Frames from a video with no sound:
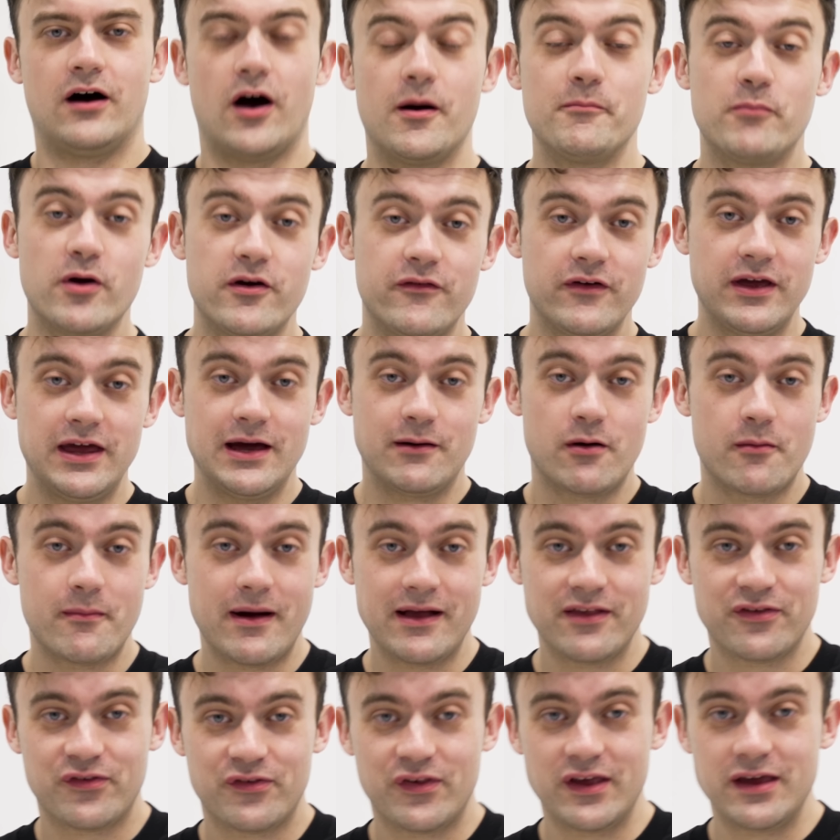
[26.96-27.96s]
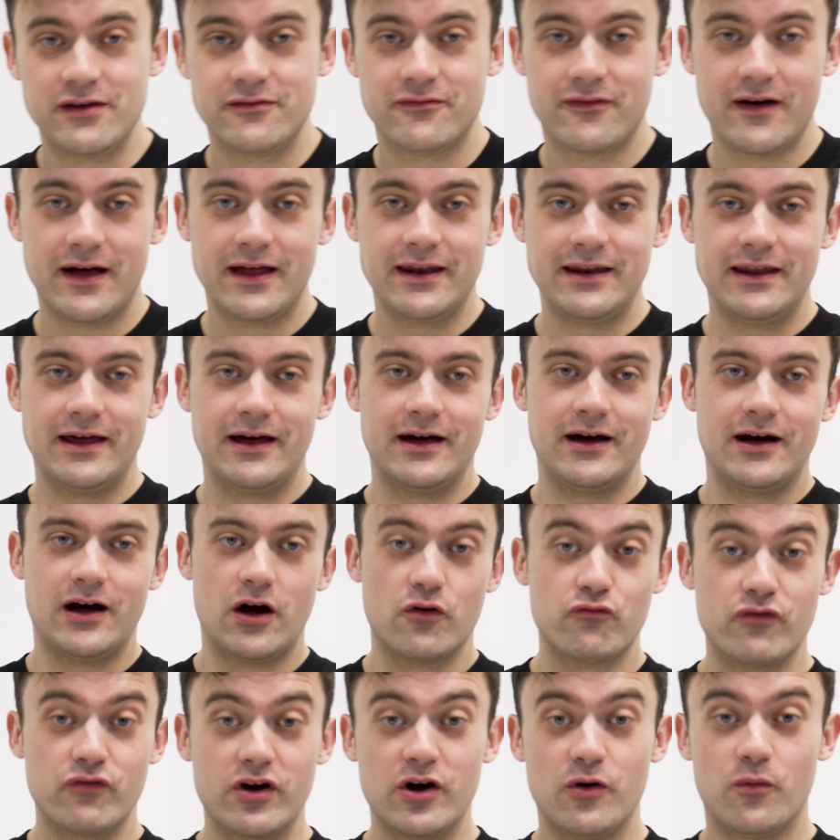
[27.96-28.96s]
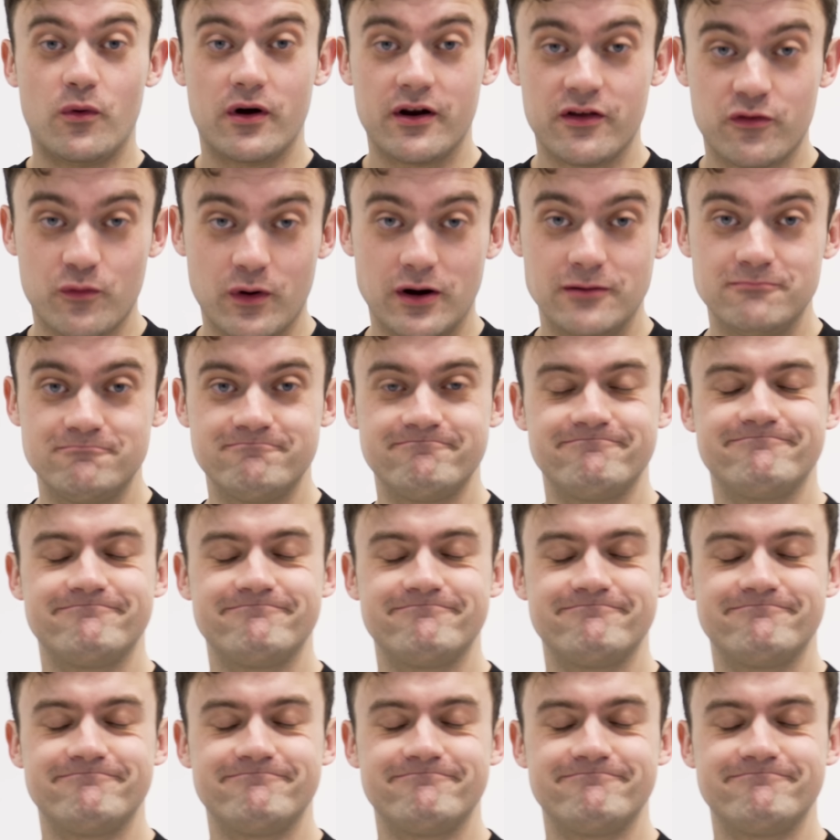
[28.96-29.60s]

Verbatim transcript: I'm Buvey. I'm a Man City fan, uh, a real one as well.